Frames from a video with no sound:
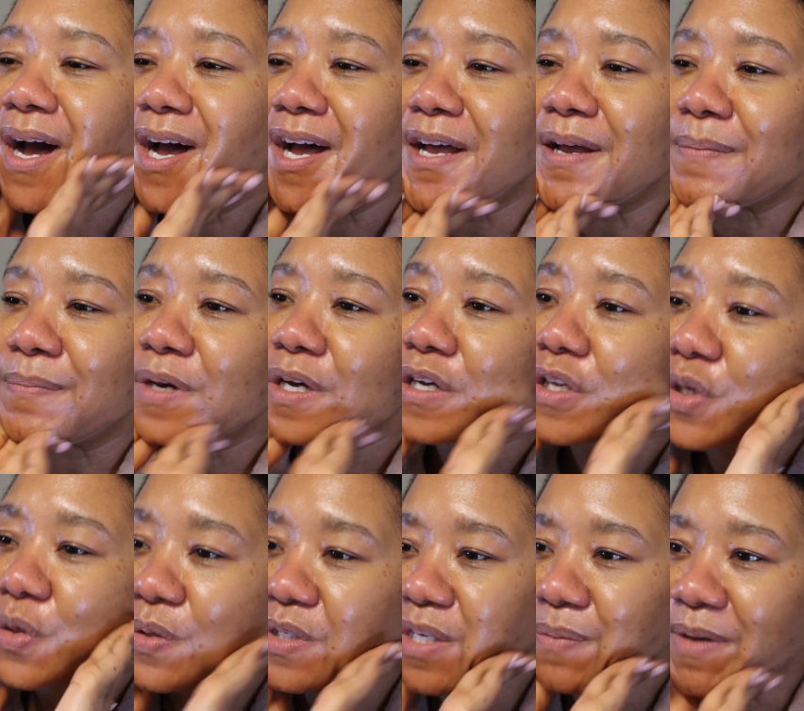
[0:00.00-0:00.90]
I'm
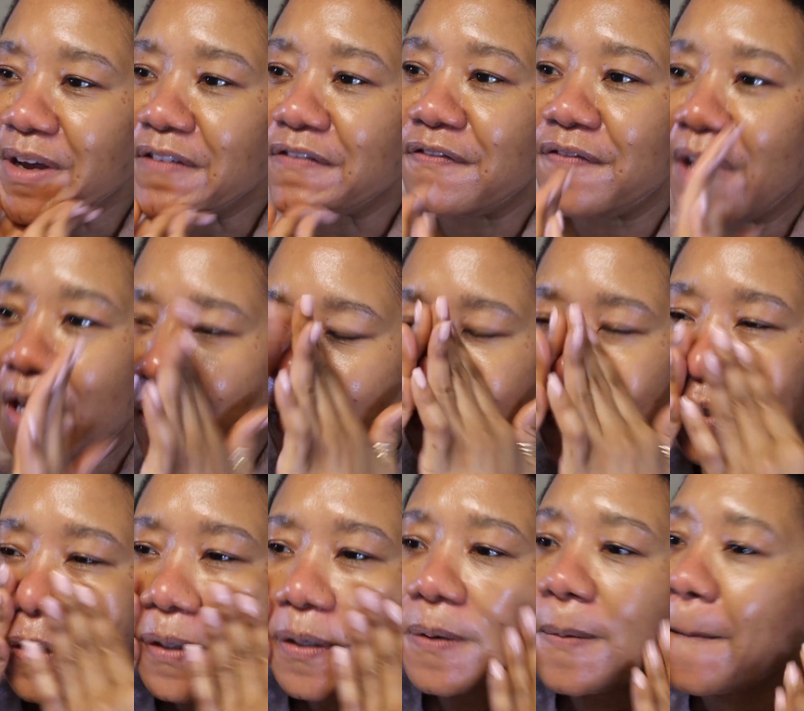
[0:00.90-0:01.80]
using my
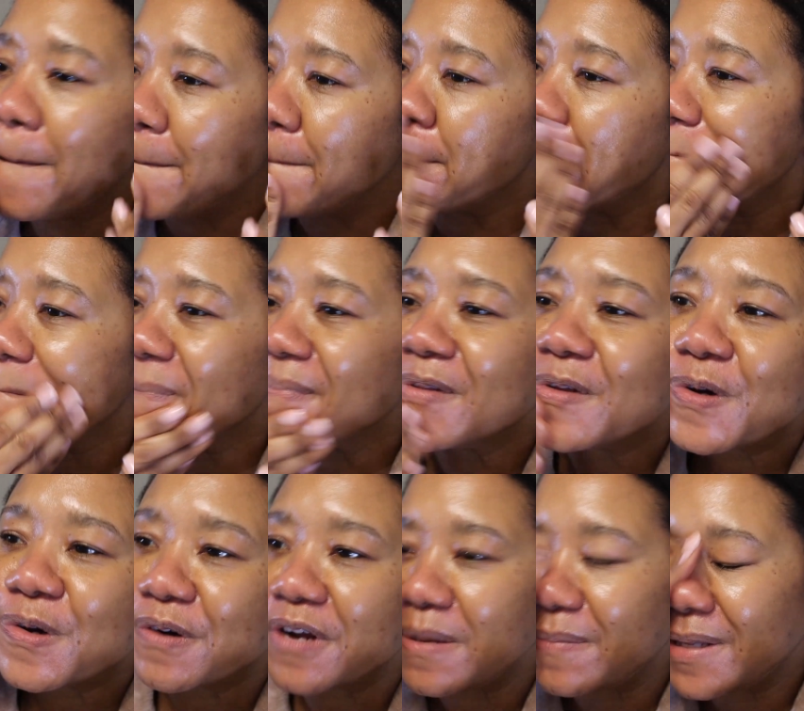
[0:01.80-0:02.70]
faded
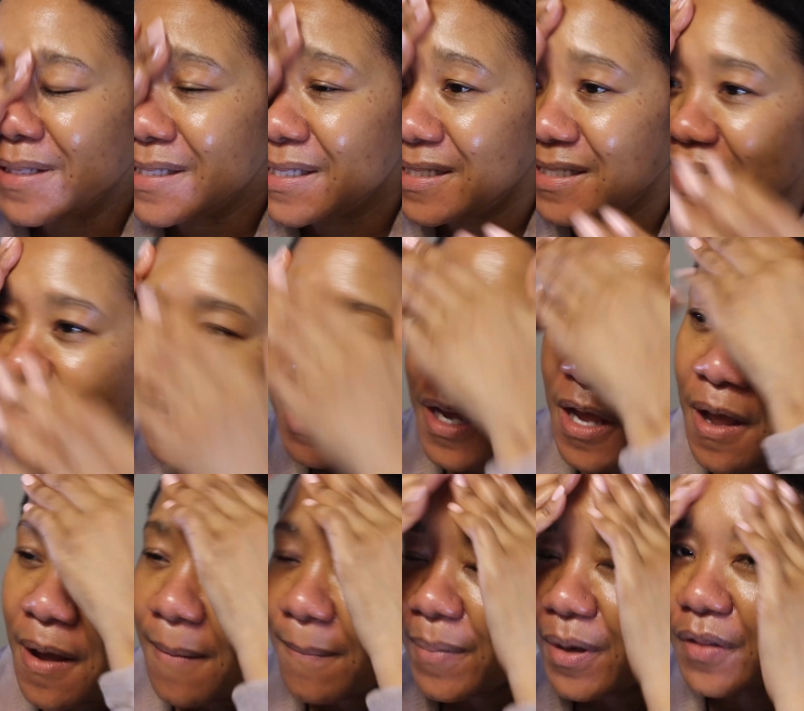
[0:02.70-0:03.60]
cream instead.
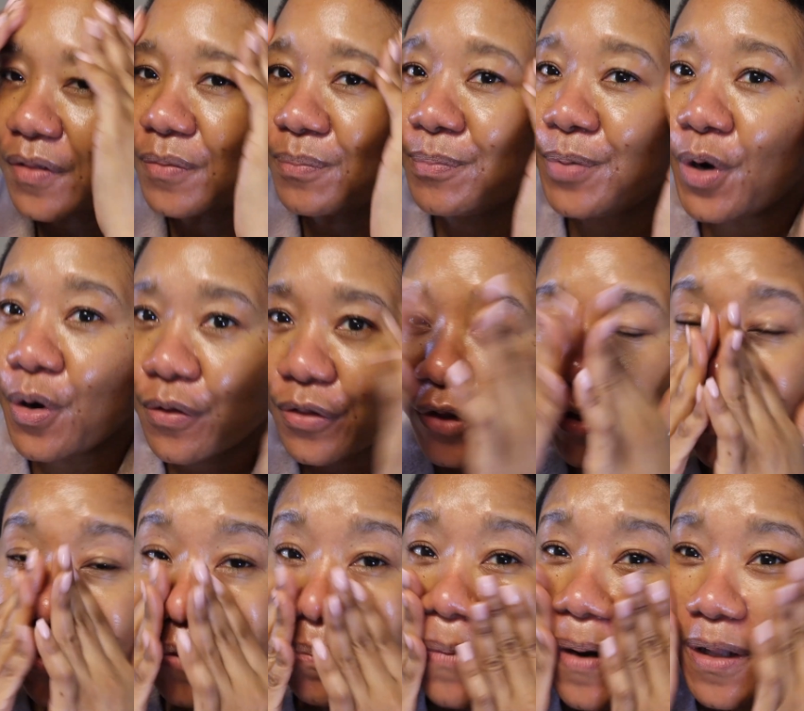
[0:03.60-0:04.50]
But both
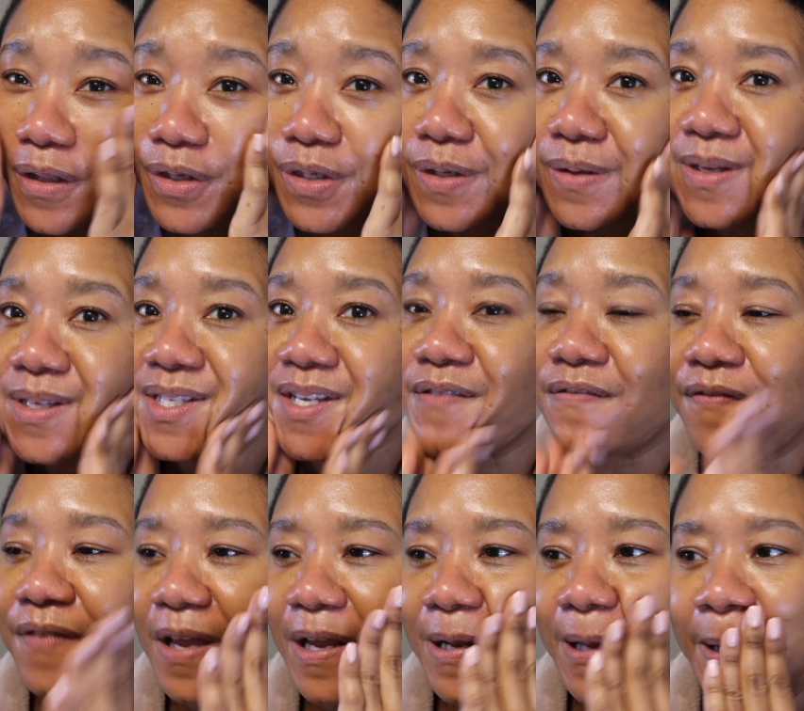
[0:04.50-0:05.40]
Good Molecules and
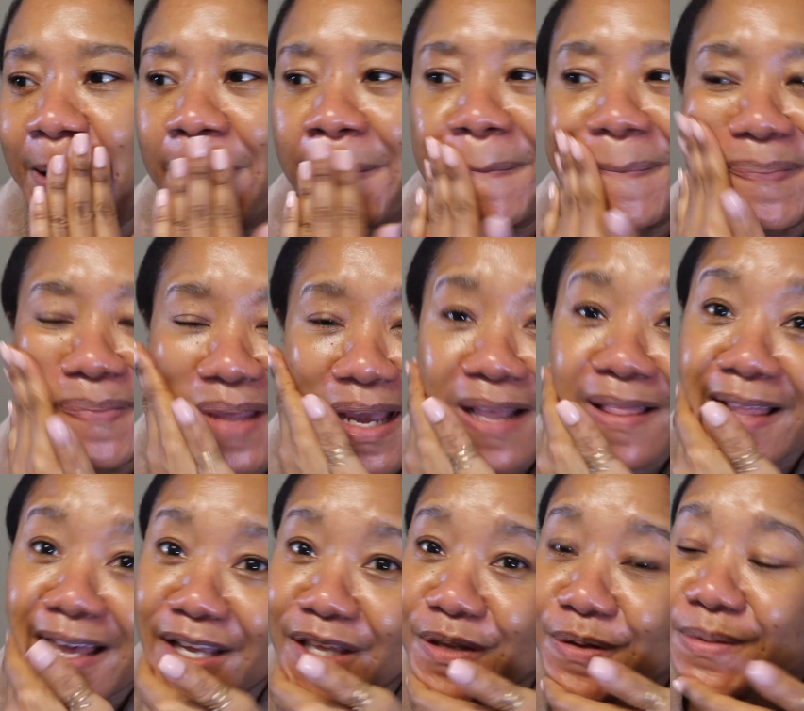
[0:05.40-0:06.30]
faded, I
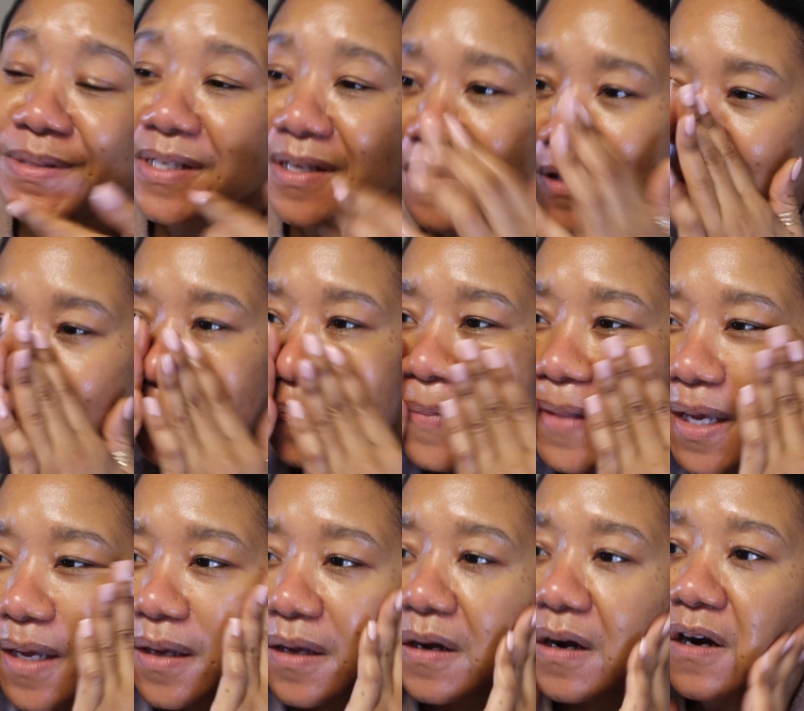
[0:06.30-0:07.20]
like using them.
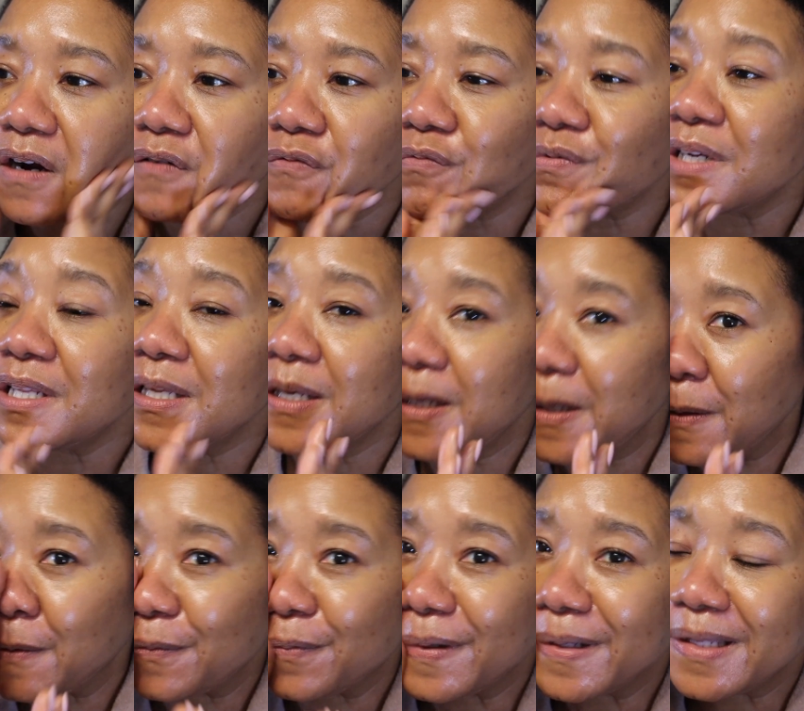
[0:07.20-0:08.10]
They are really,
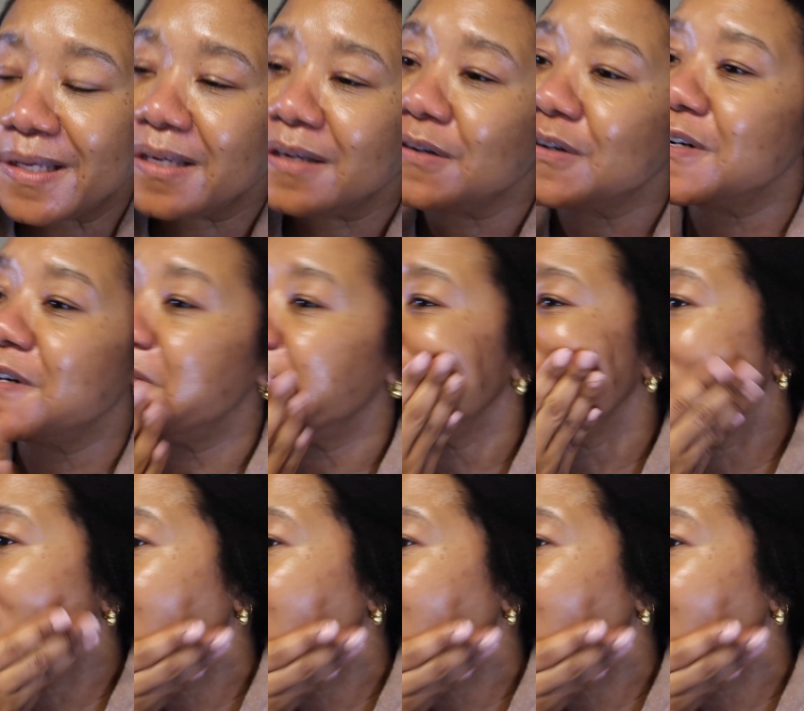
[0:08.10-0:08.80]
really good.